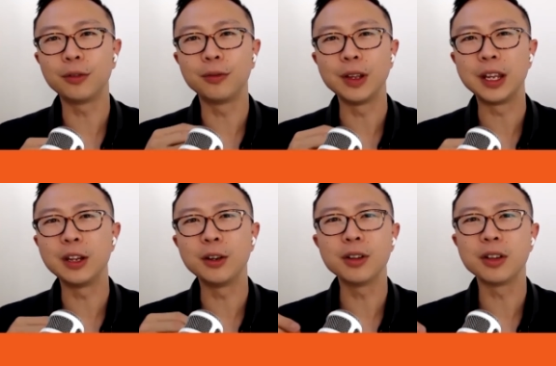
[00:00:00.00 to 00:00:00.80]

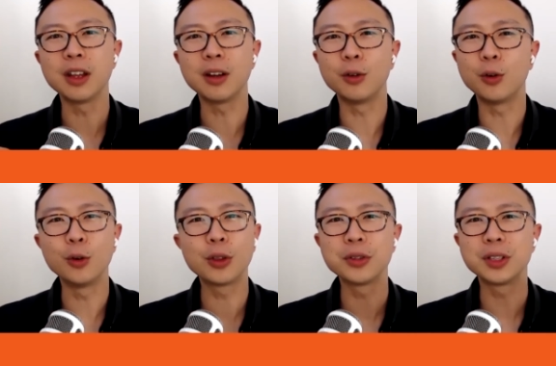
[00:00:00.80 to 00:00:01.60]
here and there.
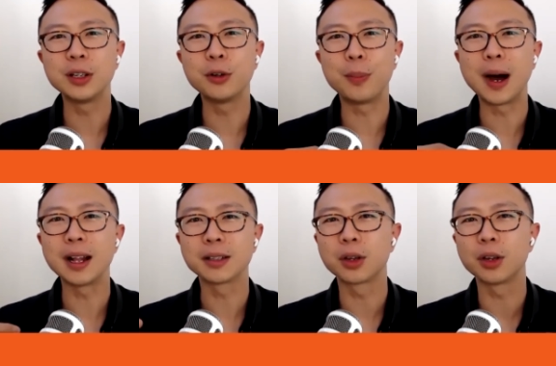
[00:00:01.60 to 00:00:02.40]
All those little
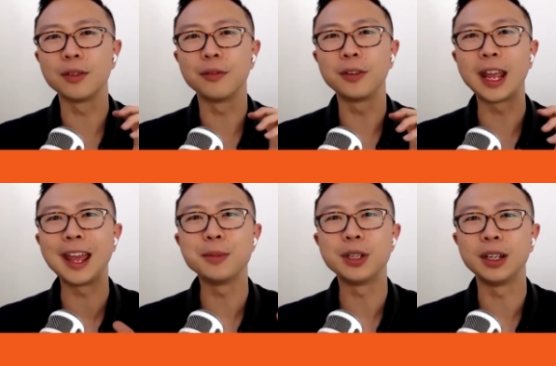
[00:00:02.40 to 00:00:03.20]
parts kind of
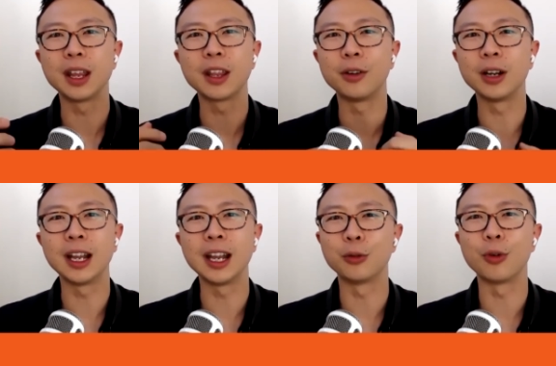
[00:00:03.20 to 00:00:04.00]
came together
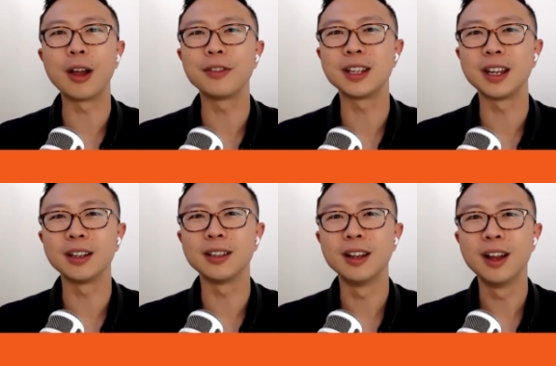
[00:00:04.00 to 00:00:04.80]
and
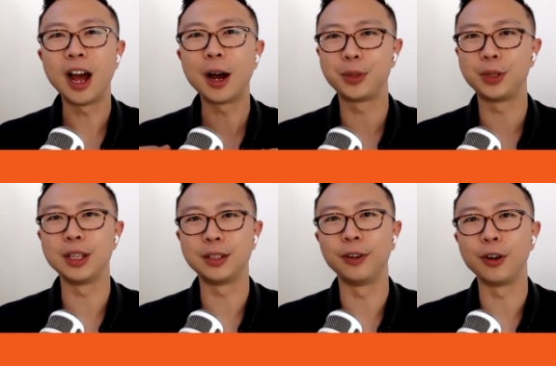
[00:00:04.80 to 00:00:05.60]
gravitated up to
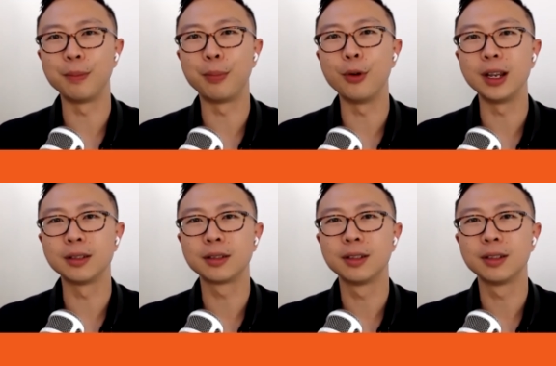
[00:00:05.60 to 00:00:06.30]
this very point.